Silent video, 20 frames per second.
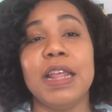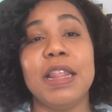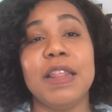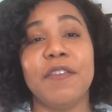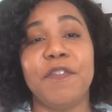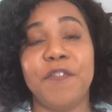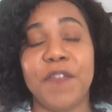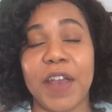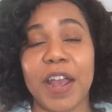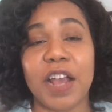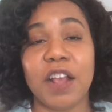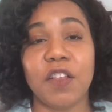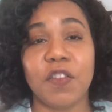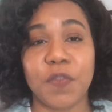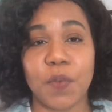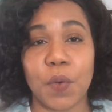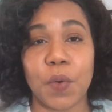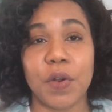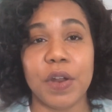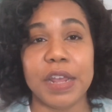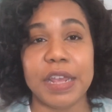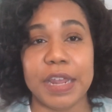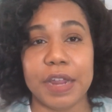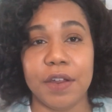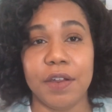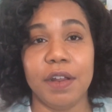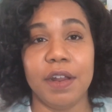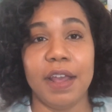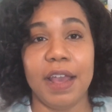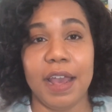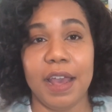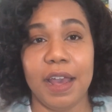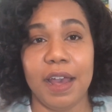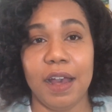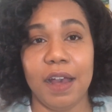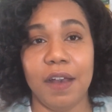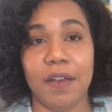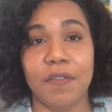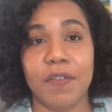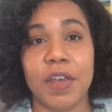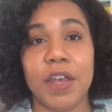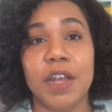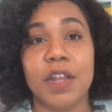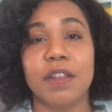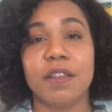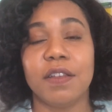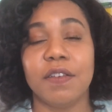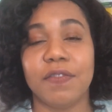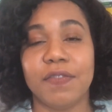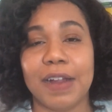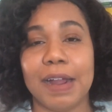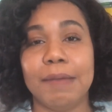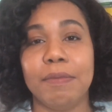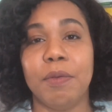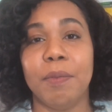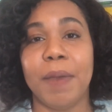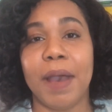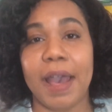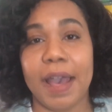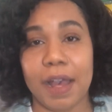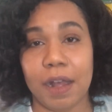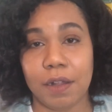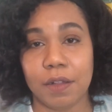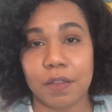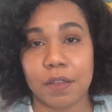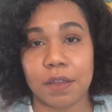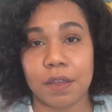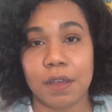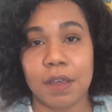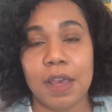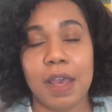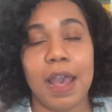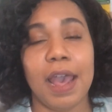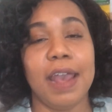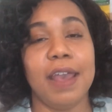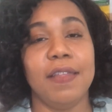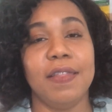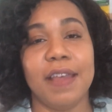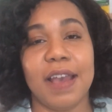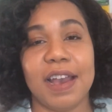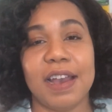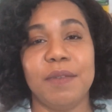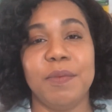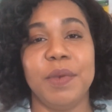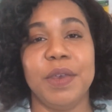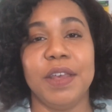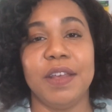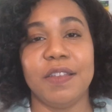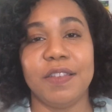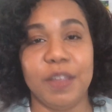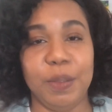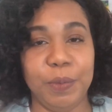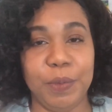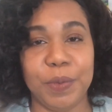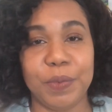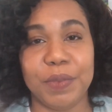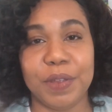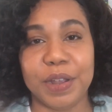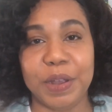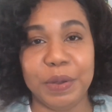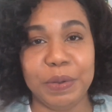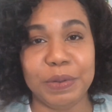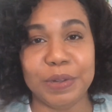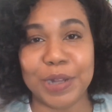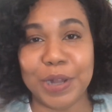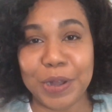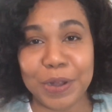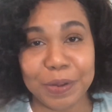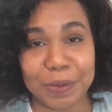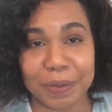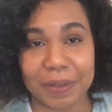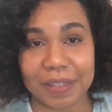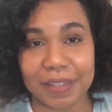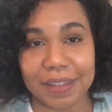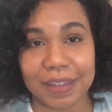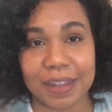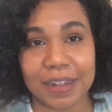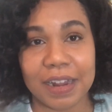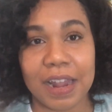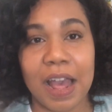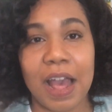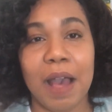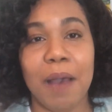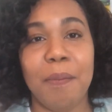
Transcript: Fast forward a year and a half to fibromyalgia and the IBS symptoms that go along with it.